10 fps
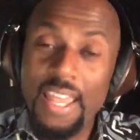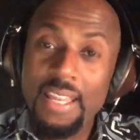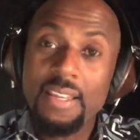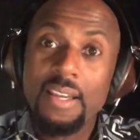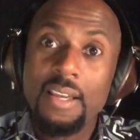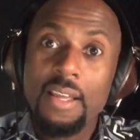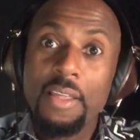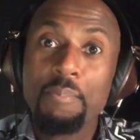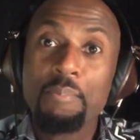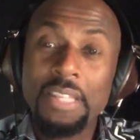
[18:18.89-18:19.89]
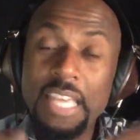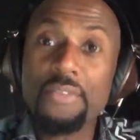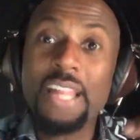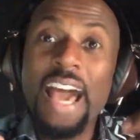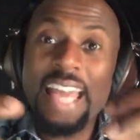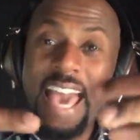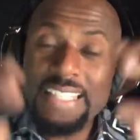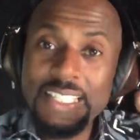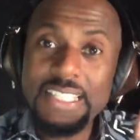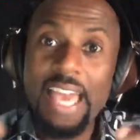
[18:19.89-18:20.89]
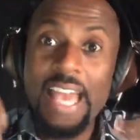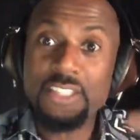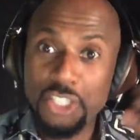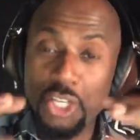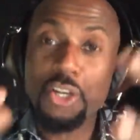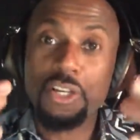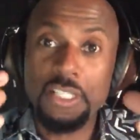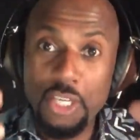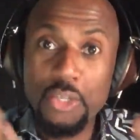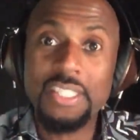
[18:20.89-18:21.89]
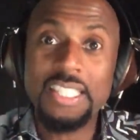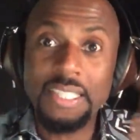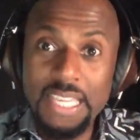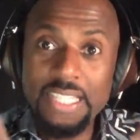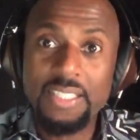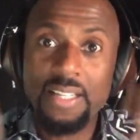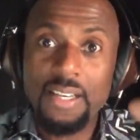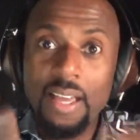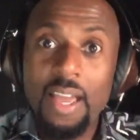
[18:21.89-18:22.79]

And believe it or not, as it's as the sugar continues to leach